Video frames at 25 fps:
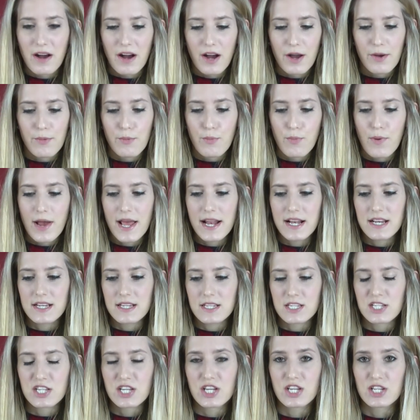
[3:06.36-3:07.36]
I
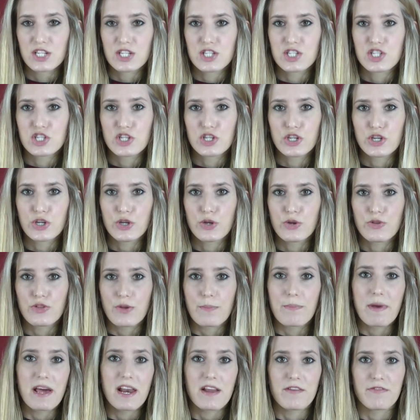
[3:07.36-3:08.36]
went to the
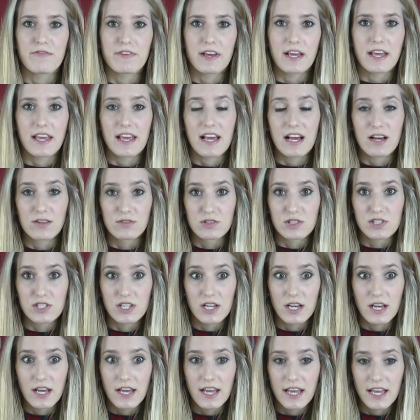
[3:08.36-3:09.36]
benefit
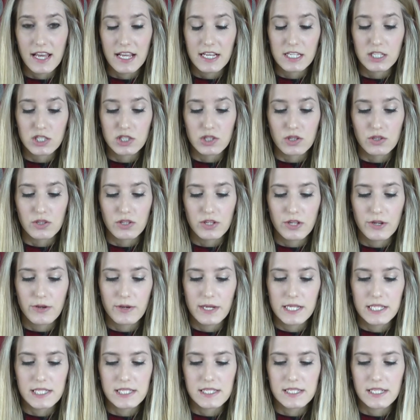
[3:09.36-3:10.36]
counter in John
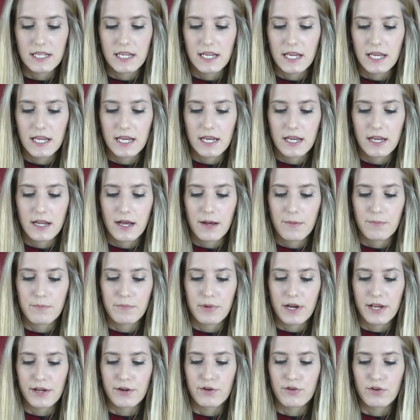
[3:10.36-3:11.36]
Lewis in
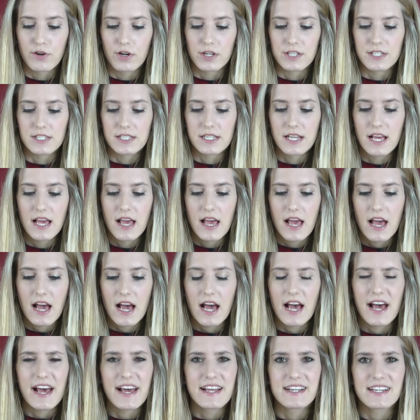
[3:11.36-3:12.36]
Brent Cross
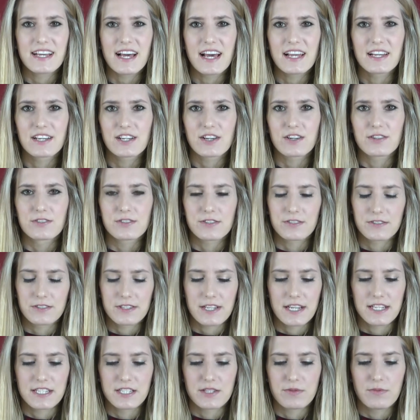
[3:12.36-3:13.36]
and had a
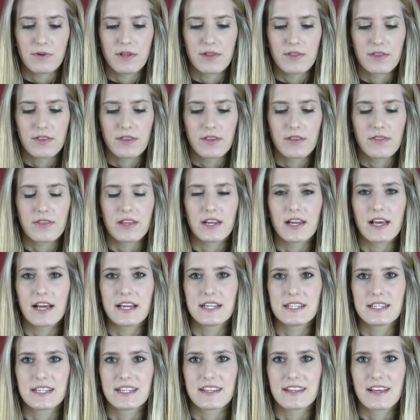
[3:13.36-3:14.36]
consultation with the
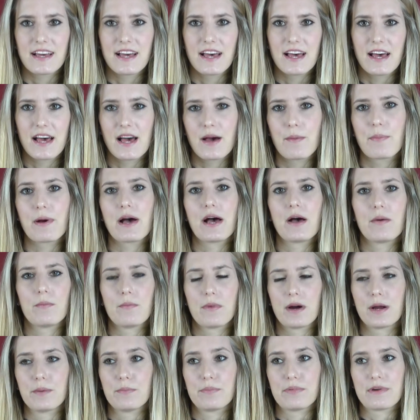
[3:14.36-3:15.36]
lady there about
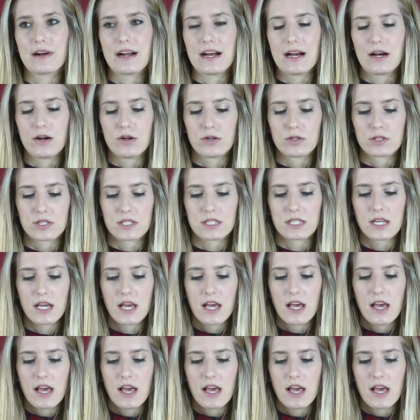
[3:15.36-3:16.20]
my brows,